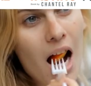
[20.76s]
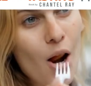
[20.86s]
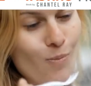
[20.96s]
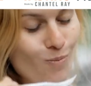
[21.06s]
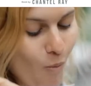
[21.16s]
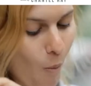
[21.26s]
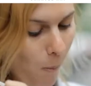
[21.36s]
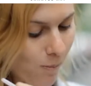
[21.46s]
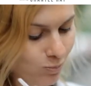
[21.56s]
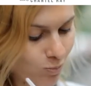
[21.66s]
on a
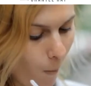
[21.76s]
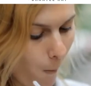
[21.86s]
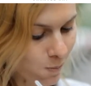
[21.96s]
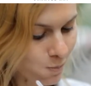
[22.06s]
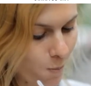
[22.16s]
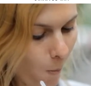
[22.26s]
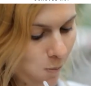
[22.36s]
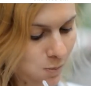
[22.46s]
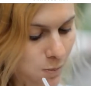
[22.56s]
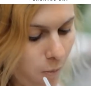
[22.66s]
level one or a
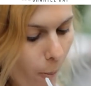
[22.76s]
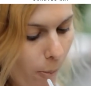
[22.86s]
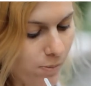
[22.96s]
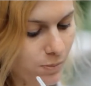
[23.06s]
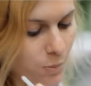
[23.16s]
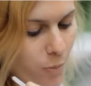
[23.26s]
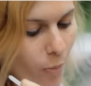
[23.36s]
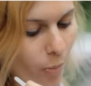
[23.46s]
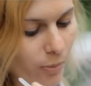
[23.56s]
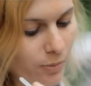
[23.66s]
level zero.
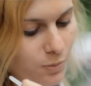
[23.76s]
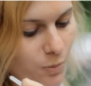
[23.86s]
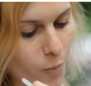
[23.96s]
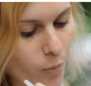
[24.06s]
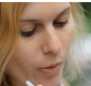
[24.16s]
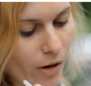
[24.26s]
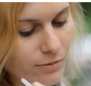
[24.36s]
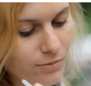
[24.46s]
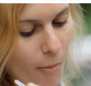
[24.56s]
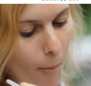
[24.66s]
So,
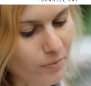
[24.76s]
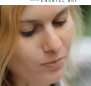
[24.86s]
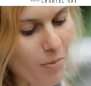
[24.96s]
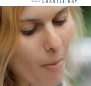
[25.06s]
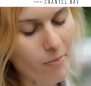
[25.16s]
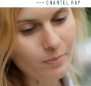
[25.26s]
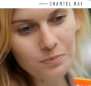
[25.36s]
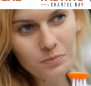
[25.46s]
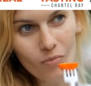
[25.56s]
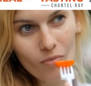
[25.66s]
if you haven't picked
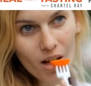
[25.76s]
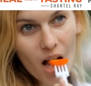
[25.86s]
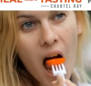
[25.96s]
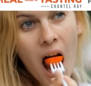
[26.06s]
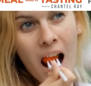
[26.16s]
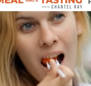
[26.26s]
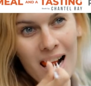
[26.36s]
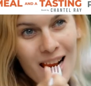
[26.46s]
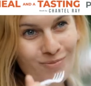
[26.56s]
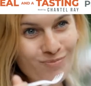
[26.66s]
up my book, Waist
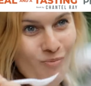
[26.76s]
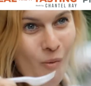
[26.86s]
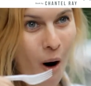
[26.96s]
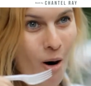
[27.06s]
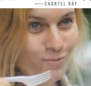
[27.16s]
Away, I